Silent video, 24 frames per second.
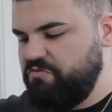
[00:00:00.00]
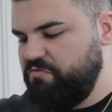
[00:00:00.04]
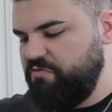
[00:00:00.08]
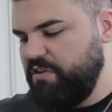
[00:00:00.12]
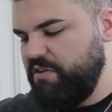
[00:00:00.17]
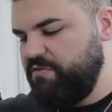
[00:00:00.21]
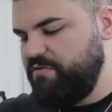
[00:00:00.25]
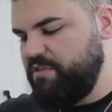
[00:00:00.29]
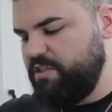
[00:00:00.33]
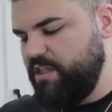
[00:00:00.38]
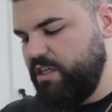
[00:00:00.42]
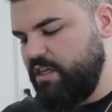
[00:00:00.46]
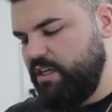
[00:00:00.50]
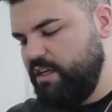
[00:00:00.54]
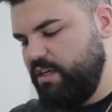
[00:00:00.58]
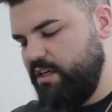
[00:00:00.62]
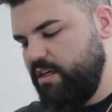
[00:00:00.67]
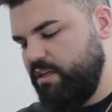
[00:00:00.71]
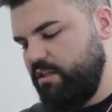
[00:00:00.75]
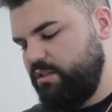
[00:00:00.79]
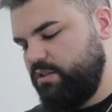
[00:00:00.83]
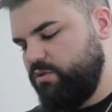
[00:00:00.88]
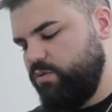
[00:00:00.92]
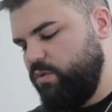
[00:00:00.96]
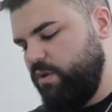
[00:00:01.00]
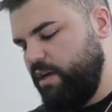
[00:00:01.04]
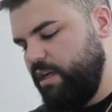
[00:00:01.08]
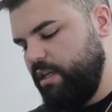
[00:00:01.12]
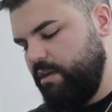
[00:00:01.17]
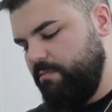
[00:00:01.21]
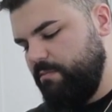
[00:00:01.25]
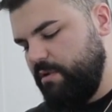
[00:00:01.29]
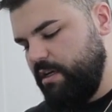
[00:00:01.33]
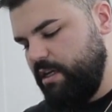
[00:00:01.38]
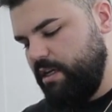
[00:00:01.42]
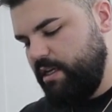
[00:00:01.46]
15,
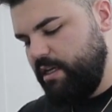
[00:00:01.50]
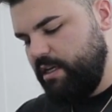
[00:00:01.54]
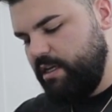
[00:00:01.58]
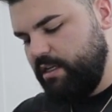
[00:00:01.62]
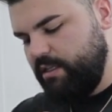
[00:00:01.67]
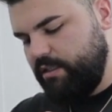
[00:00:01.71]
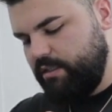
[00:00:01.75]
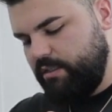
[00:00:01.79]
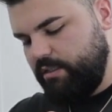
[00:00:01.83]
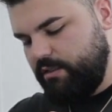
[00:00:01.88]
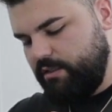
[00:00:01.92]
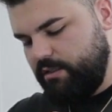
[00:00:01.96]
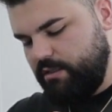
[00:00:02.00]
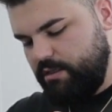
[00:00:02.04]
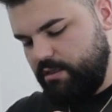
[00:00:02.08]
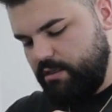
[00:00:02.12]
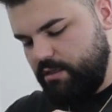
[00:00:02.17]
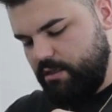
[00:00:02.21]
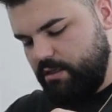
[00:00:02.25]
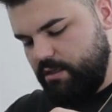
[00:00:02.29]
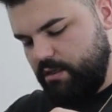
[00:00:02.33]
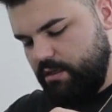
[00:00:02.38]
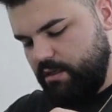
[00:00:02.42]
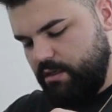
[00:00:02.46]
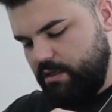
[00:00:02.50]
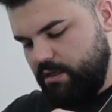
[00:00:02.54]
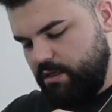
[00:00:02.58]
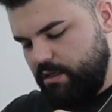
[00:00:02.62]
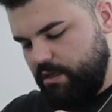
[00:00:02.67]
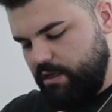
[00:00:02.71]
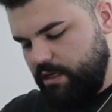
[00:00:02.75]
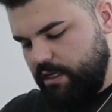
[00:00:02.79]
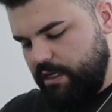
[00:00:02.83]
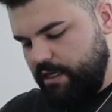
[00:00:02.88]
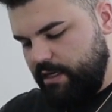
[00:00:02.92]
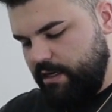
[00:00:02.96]
20 minutes.
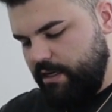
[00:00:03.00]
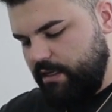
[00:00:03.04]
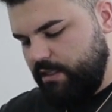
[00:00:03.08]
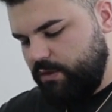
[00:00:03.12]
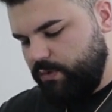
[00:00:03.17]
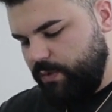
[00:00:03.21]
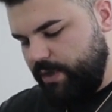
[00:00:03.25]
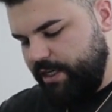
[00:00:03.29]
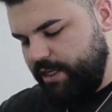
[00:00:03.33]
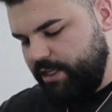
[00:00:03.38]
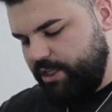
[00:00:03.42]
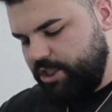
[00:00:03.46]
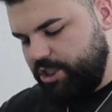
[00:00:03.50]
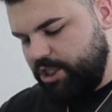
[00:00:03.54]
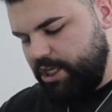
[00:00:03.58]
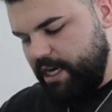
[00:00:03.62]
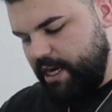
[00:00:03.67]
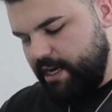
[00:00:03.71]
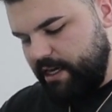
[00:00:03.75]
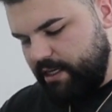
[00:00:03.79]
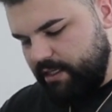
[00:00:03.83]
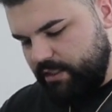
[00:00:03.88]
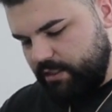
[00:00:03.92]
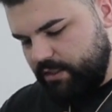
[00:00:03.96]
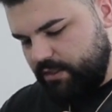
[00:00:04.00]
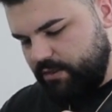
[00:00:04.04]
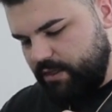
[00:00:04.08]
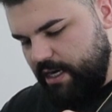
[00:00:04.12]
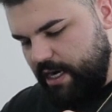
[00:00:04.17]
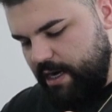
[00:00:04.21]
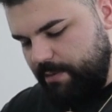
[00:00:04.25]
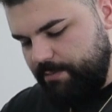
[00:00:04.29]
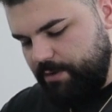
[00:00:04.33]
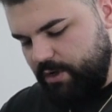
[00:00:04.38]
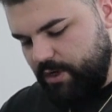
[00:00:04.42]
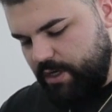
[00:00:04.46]
A nice way to check is
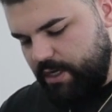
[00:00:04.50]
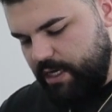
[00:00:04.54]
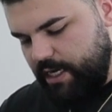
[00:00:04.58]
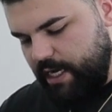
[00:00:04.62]
grab your